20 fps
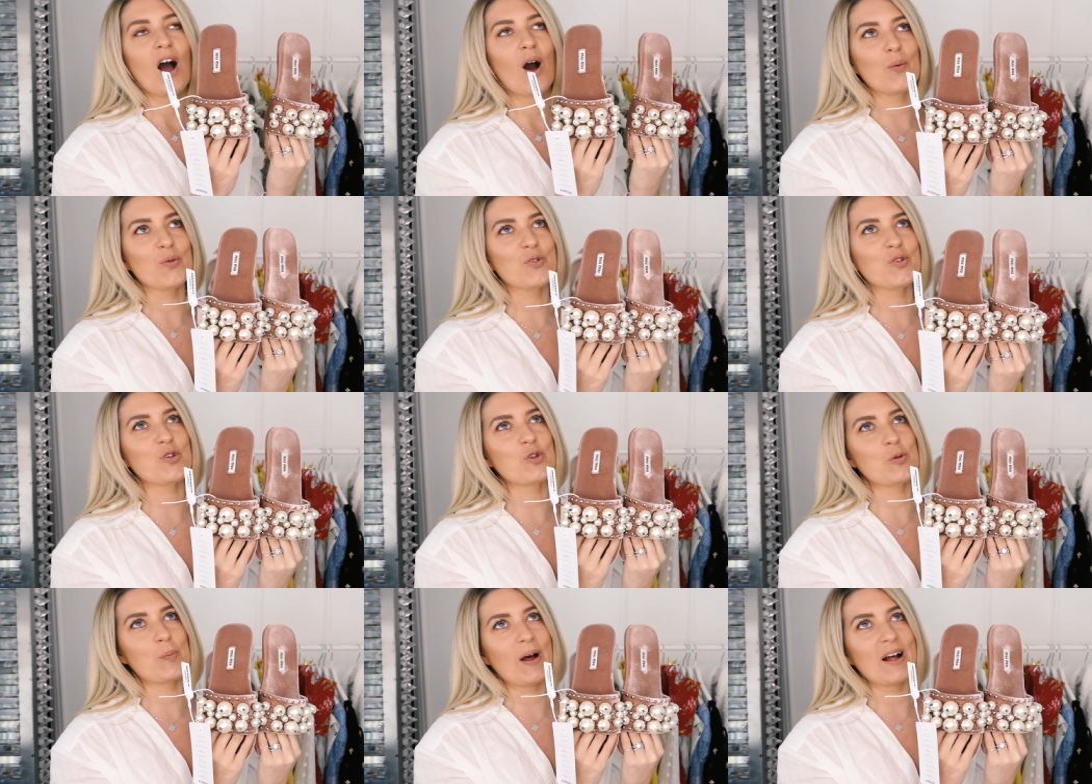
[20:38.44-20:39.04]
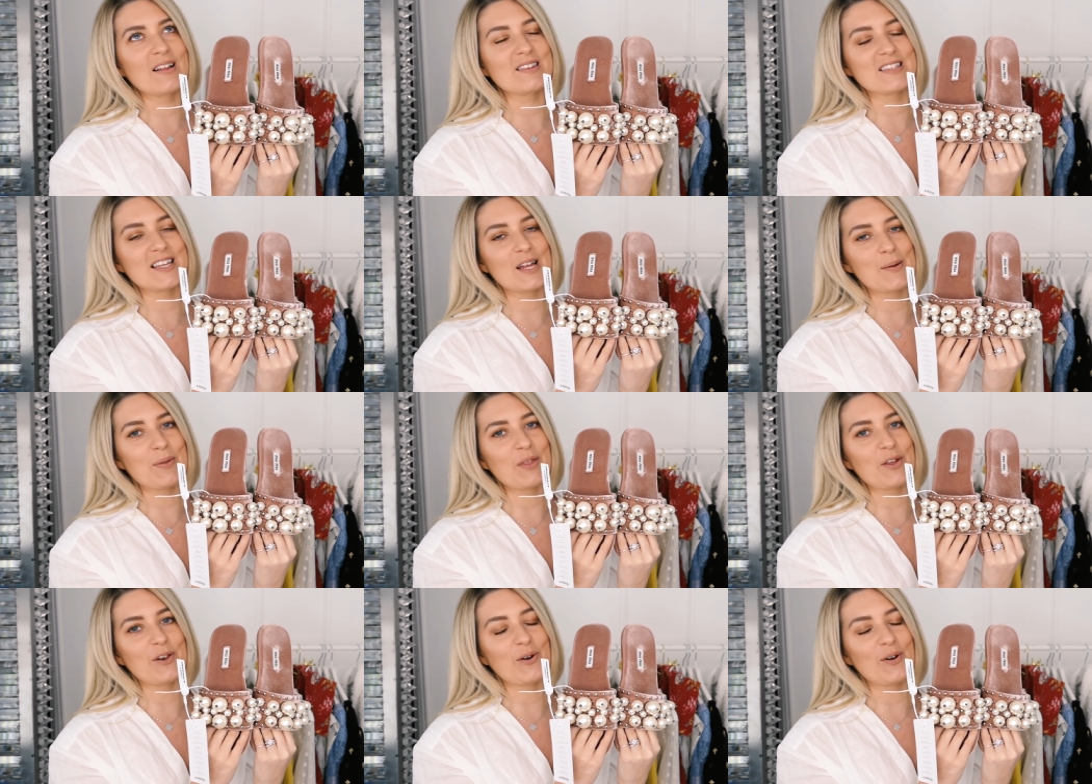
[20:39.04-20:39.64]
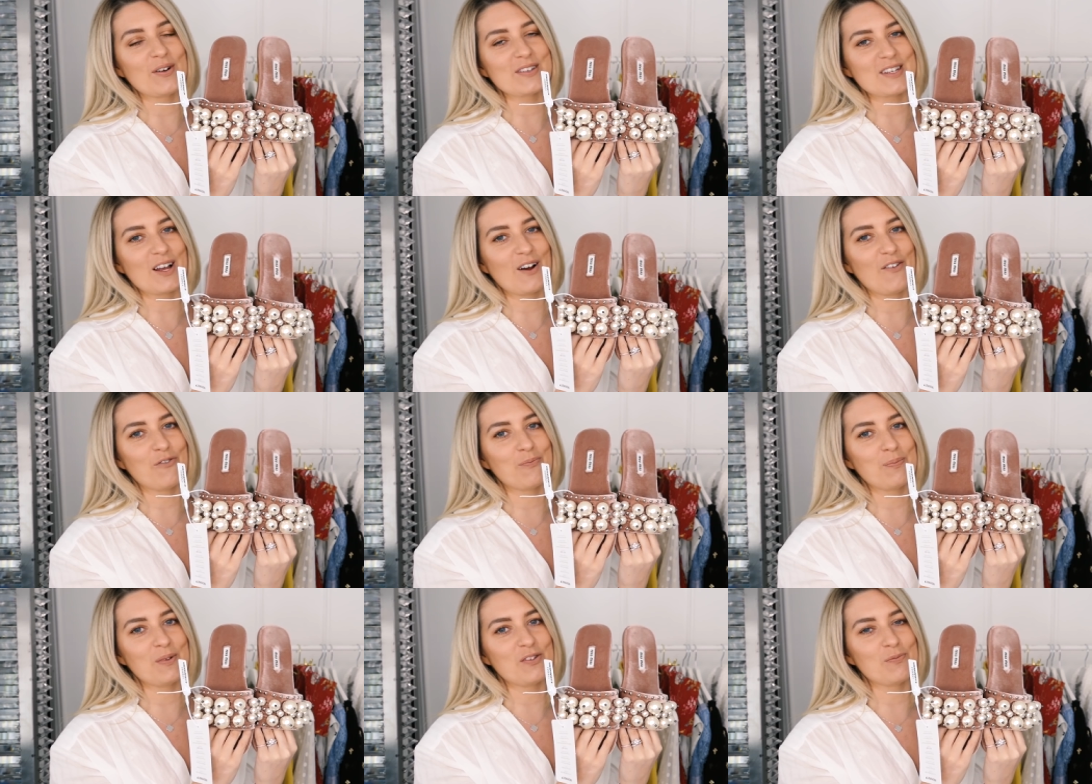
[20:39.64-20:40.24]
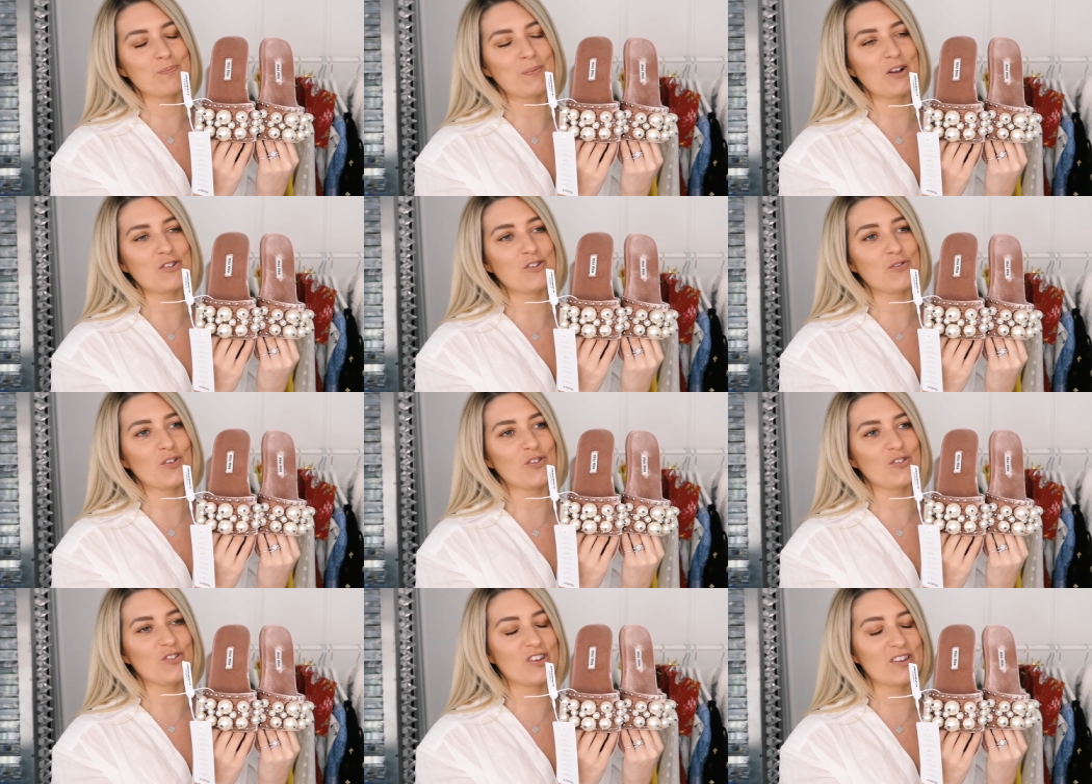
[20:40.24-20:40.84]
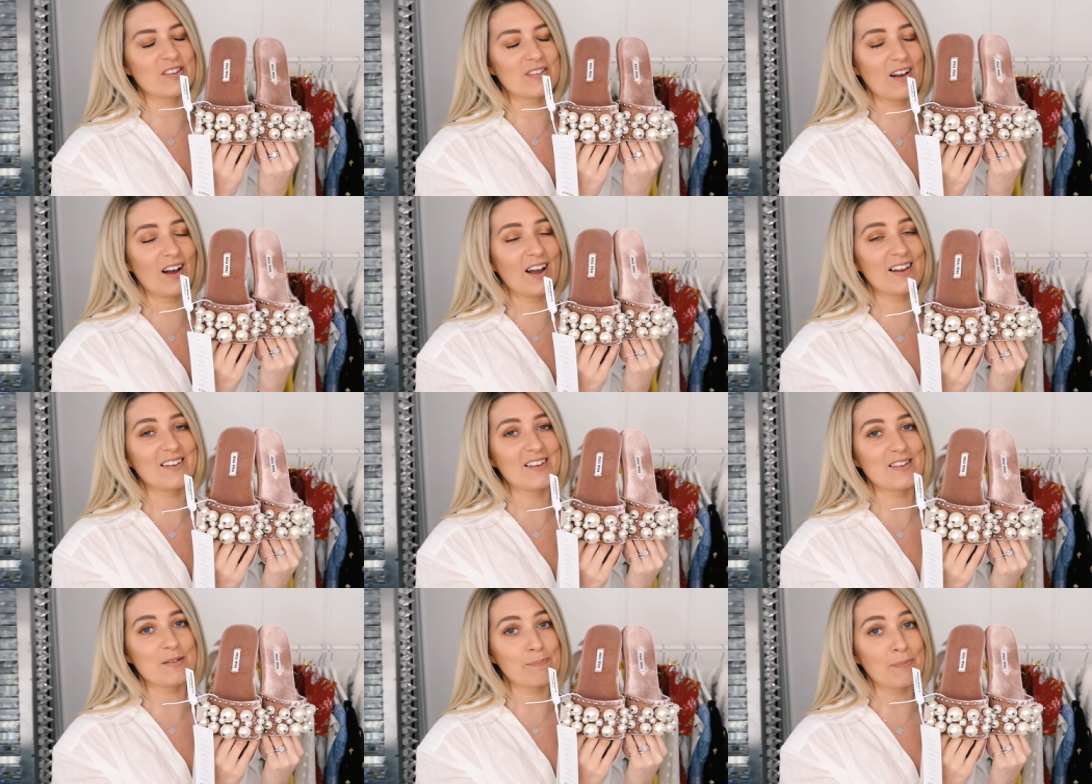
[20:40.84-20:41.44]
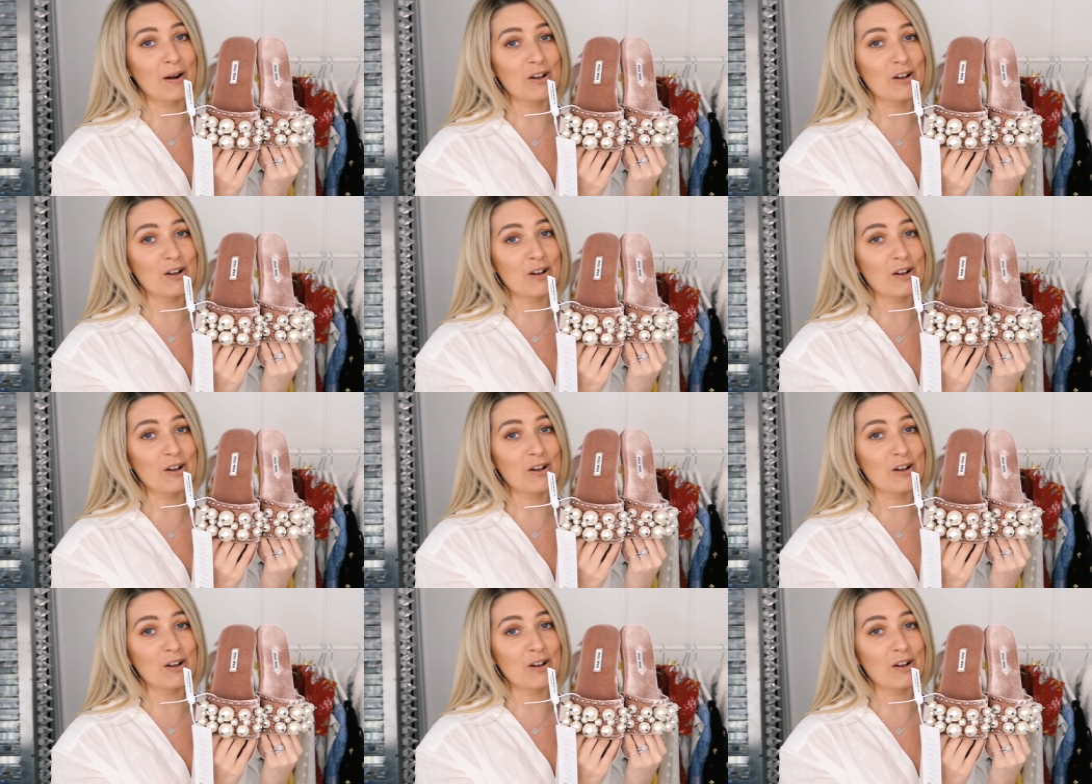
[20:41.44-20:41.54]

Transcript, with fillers: I was just about to say, but they're not as comfortable as my Givenchy sliders.